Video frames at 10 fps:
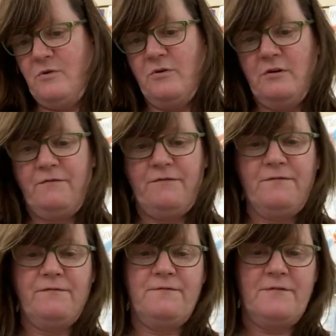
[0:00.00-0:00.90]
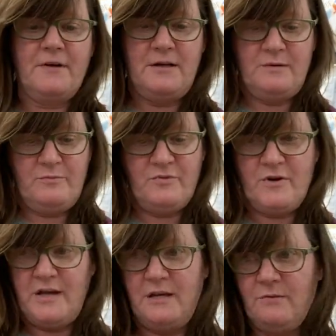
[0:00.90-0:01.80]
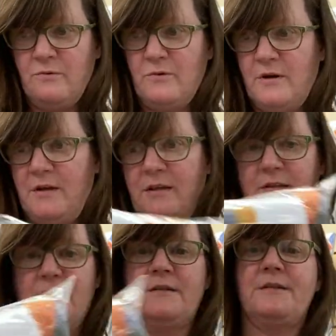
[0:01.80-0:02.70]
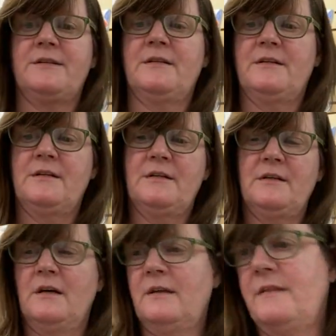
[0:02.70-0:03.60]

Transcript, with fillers: more fun, bright ones. I